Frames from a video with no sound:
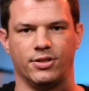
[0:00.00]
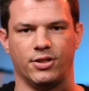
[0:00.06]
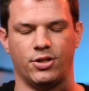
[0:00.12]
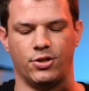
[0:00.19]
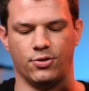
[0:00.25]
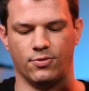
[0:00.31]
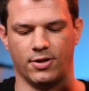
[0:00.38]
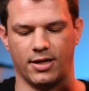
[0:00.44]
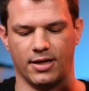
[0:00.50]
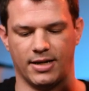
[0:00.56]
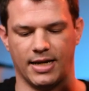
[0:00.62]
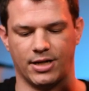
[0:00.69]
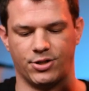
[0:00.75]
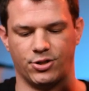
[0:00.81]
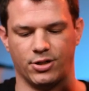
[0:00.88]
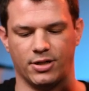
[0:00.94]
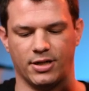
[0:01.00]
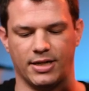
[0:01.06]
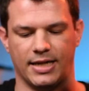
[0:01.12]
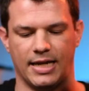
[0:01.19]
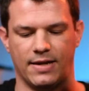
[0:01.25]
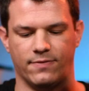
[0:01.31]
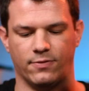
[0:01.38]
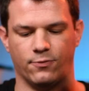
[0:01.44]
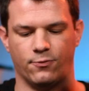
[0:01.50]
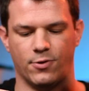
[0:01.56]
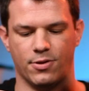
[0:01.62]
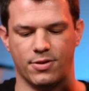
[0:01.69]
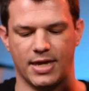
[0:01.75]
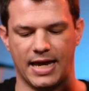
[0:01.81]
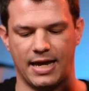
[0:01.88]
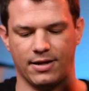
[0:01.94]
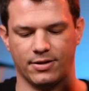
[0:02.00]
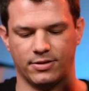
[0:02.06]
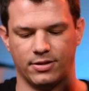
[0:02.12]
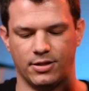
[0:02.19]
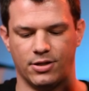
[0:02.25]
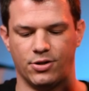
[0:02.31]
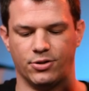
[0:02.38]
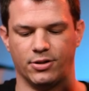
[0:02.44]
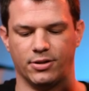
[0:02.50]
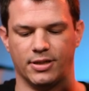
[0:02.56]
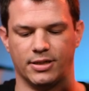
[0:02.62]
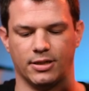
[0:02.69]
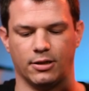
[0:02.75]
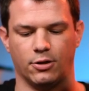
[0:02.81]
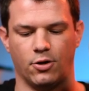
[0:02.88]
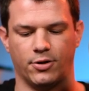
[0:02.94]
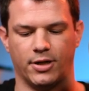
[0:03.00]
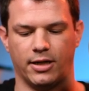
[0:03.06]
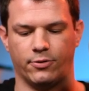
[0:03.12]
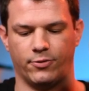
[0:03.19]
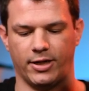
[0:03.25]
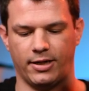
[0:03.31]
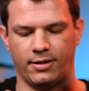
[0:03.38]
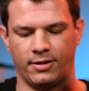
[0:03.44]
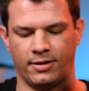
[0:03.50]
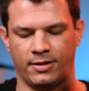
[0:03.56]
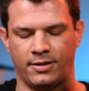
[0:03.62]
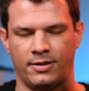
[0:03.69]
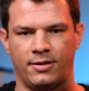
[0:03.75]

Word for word: secure connection even without using this locking ring,